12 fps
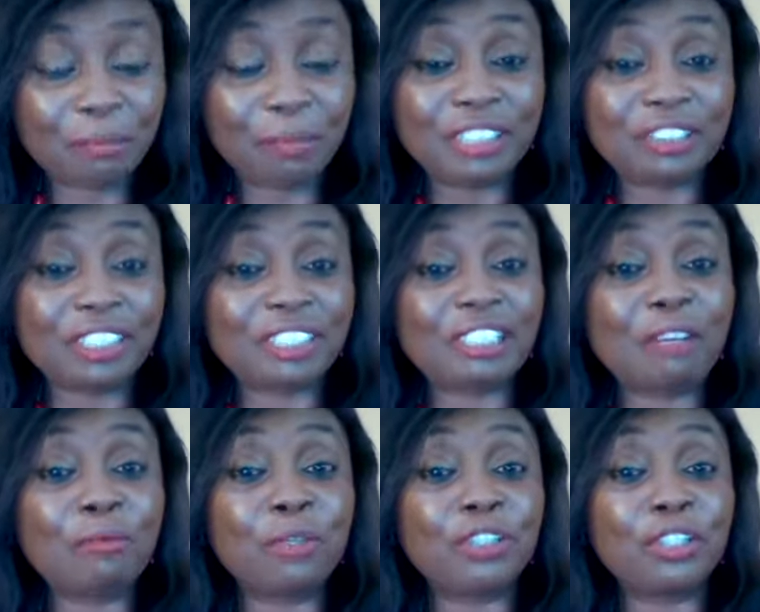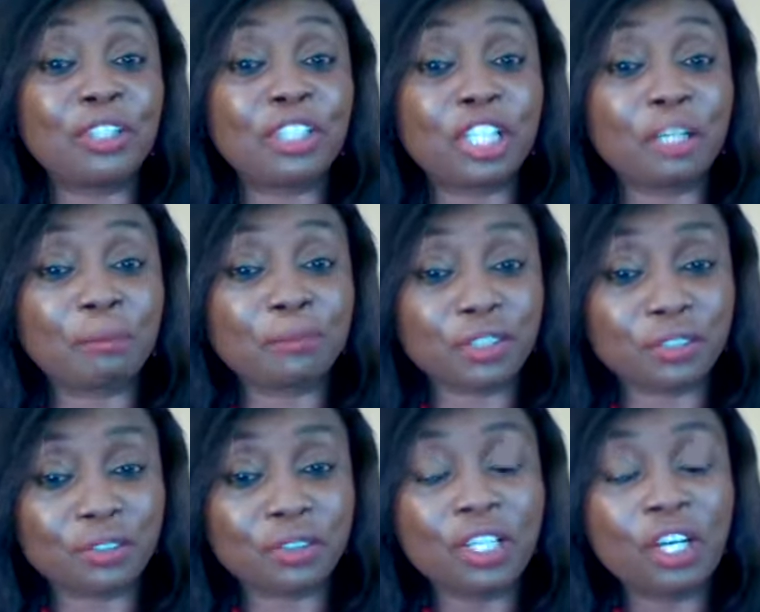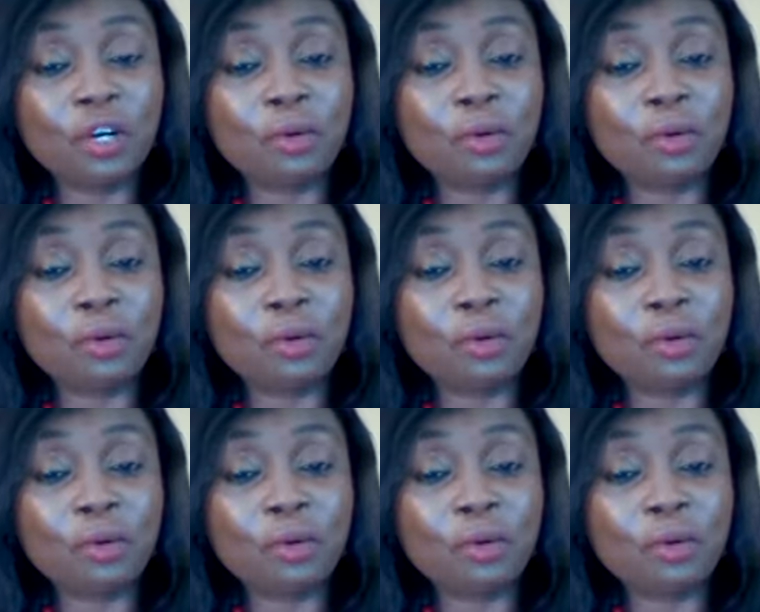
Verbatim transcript: A mentor is someone you look up to